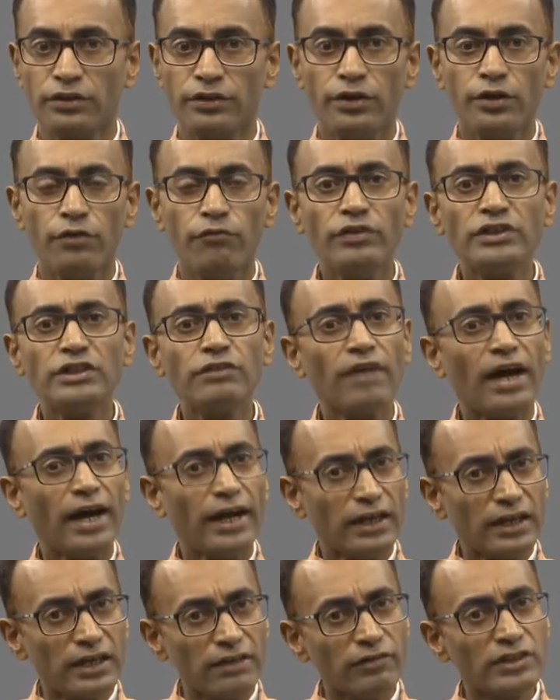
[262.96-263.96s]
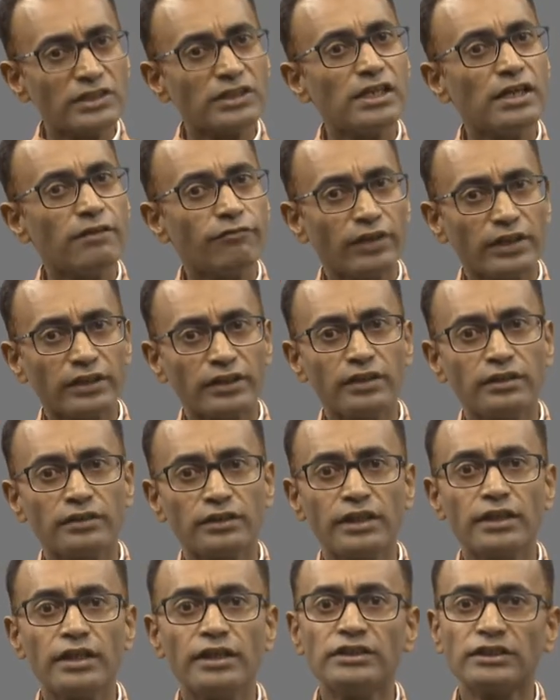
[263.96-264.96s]
which have adversely affected
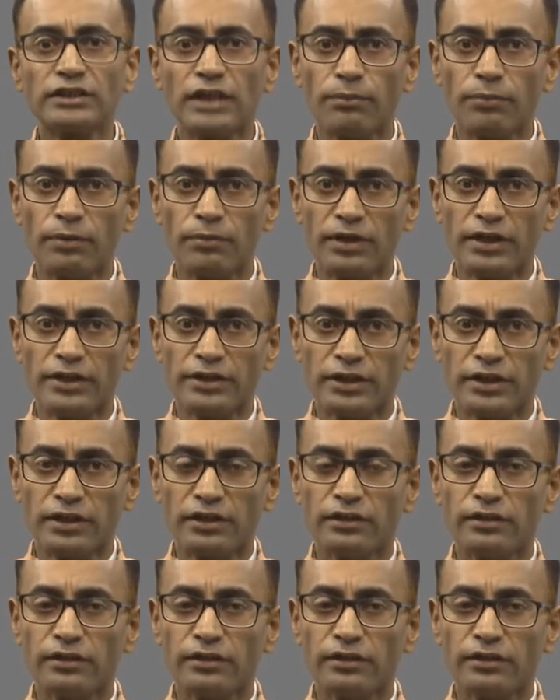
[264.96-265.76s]
its capability.